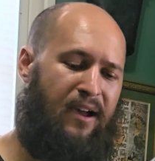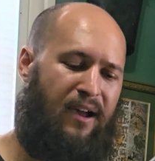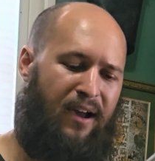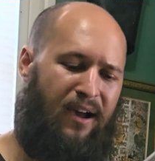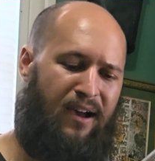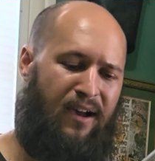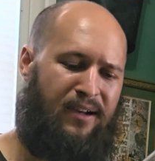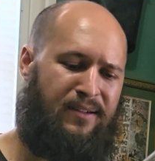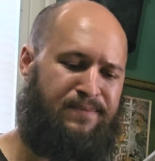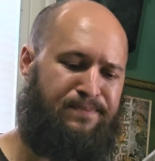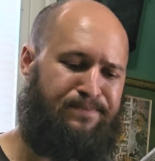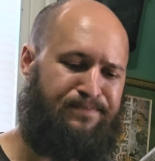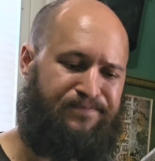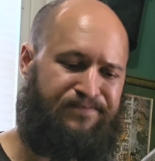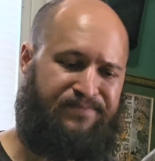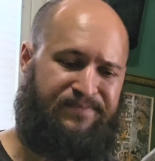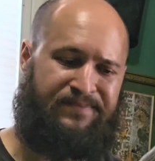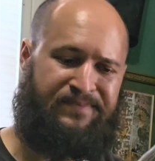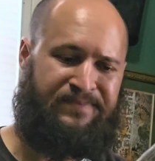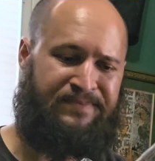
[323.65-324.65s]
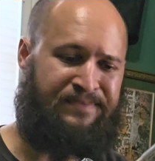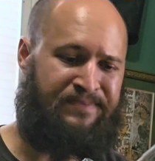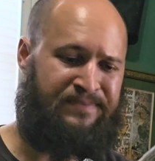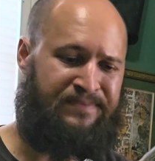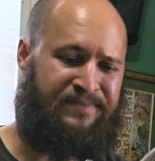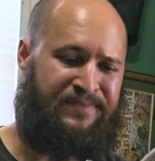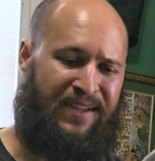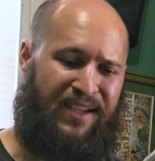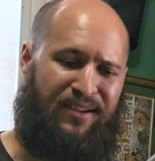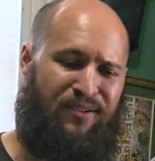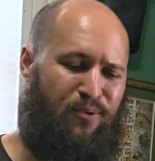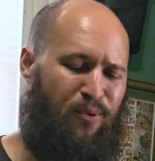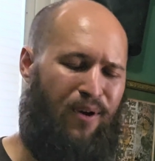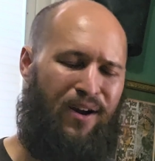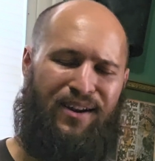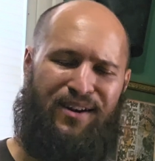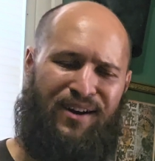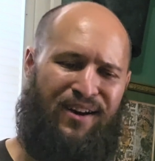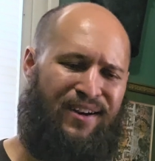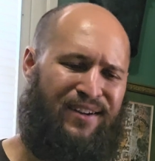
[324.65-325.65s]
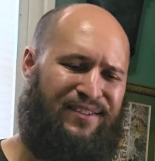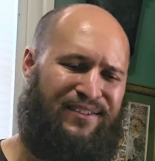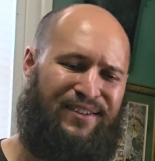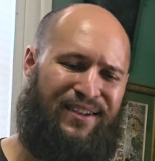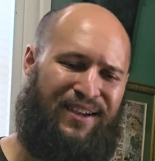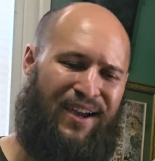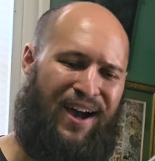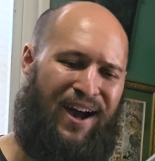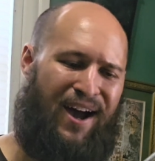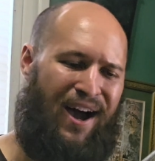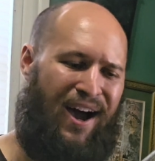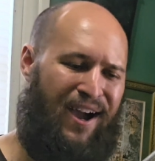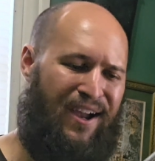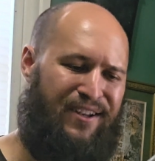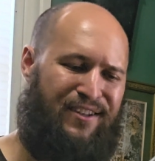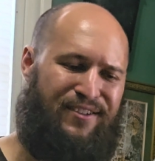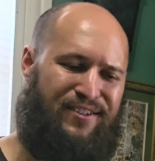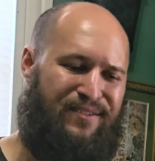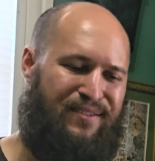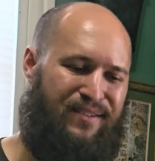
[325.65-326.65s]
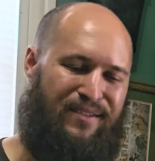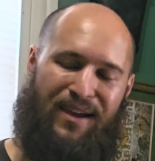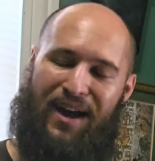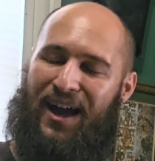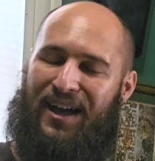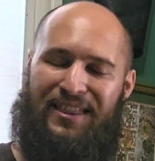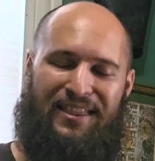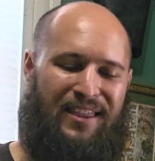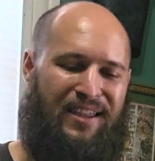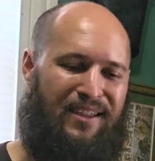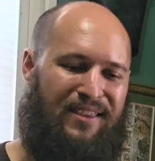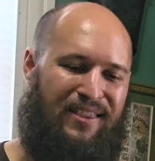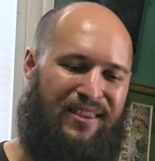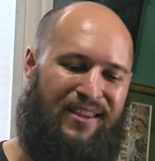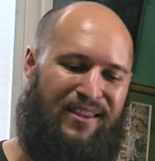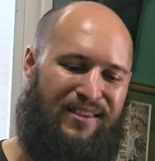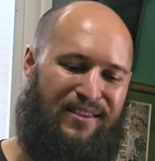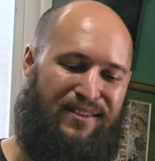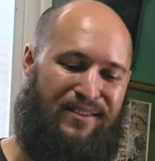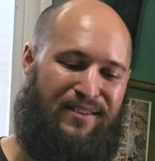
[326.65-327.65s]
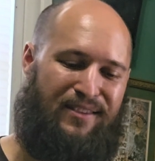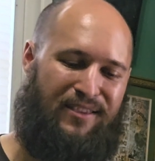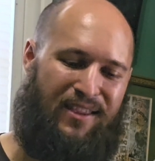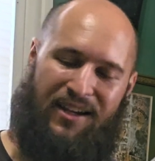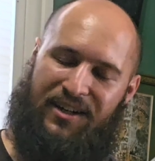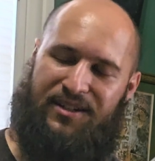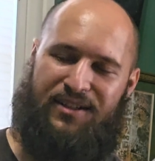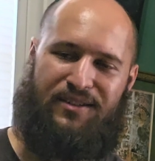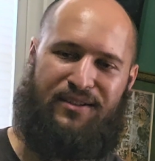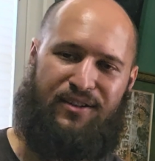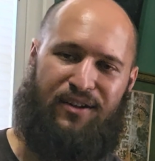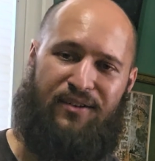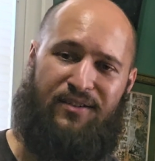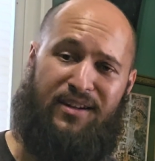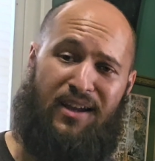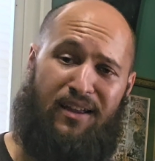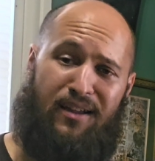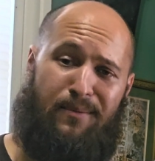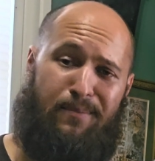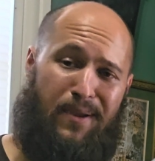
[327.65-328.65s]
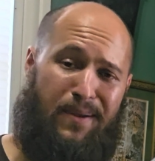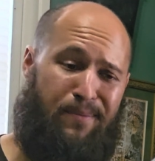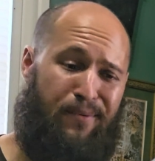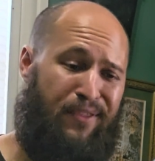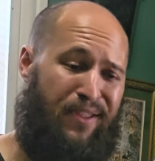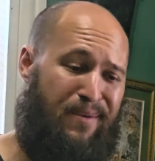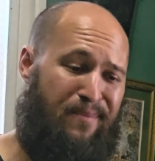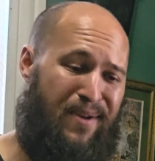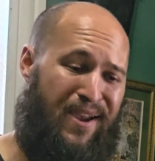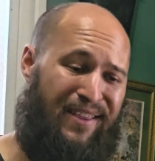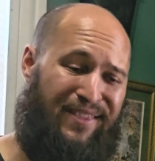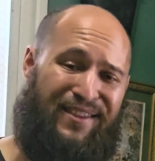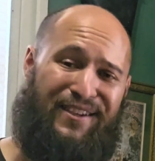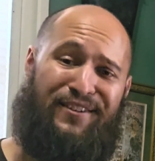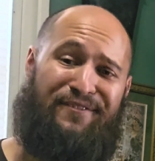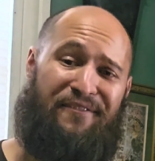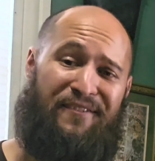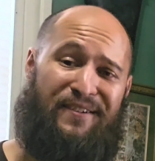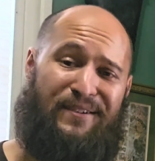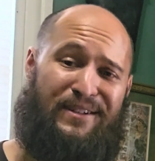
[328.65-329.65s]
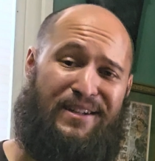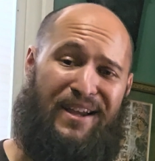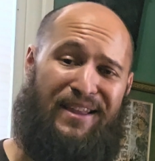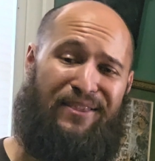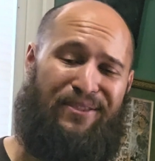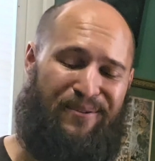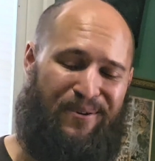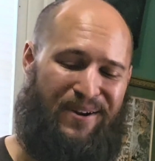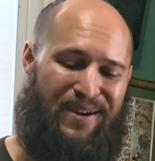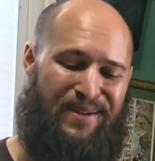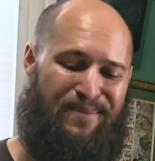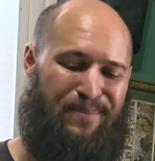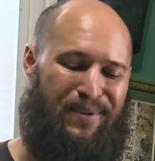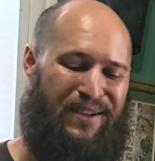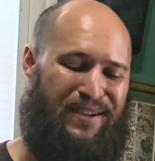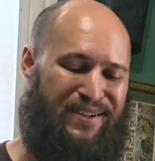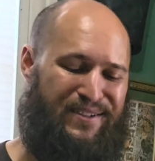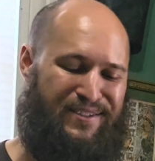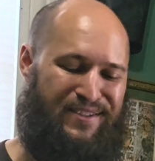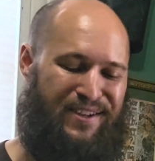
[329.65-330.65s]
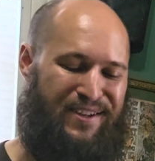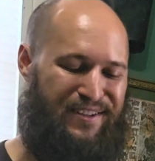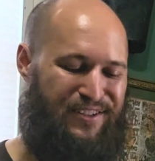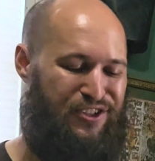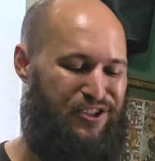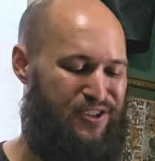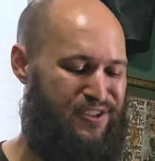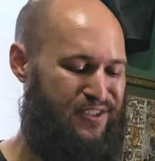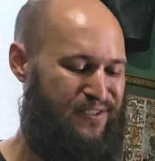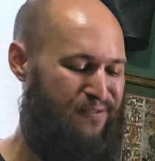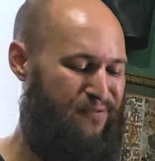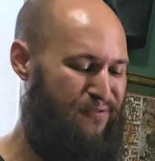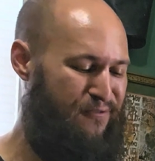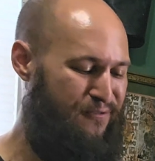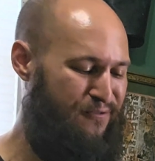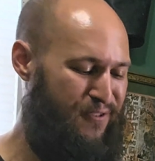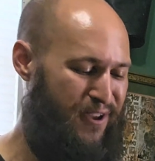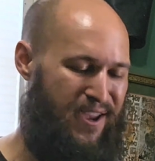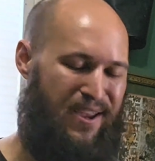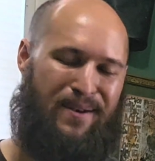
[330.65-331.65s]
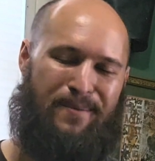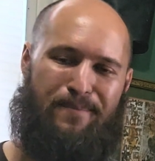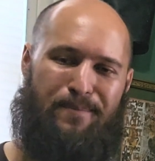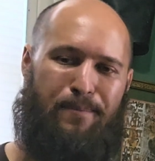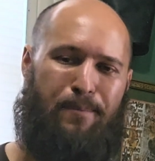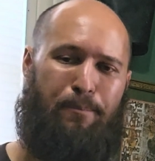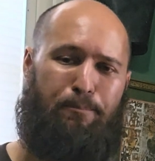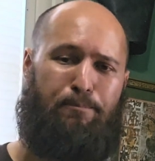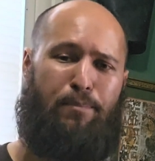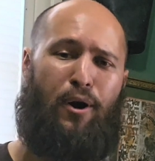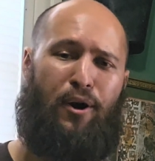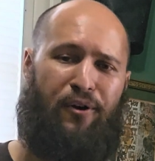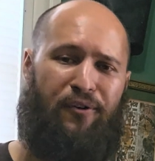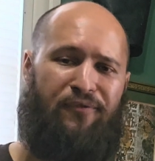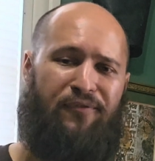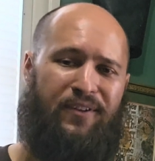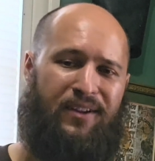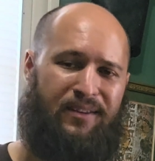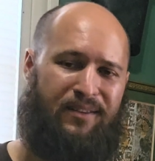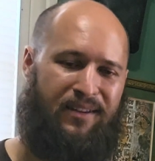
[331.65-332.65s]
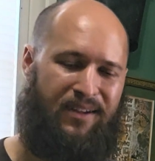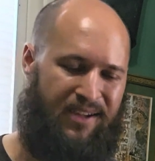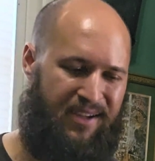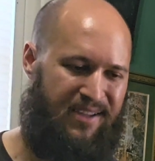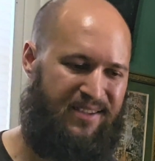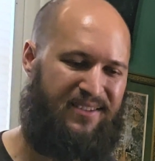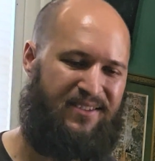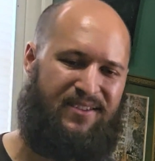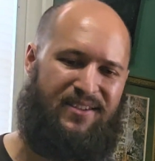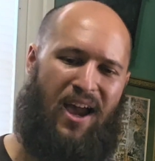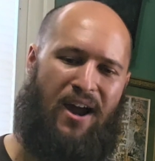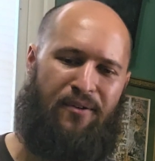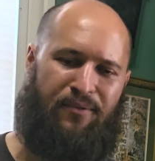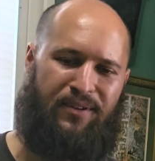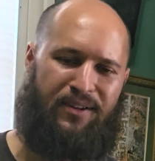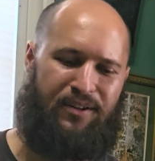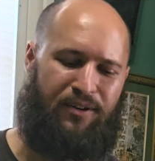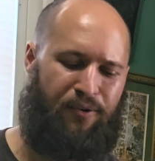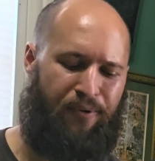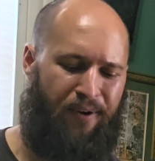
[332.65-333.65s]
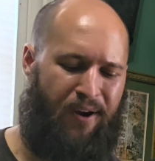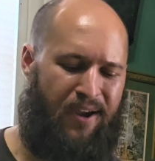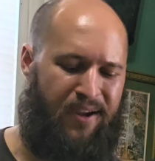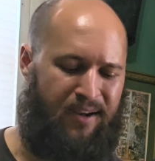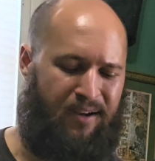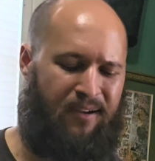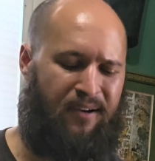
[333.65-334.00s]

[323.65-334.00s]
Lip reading: And quite honestly, I think that they should start telling people they made this for a 10.3 because it just fit perfectly. It sounded great.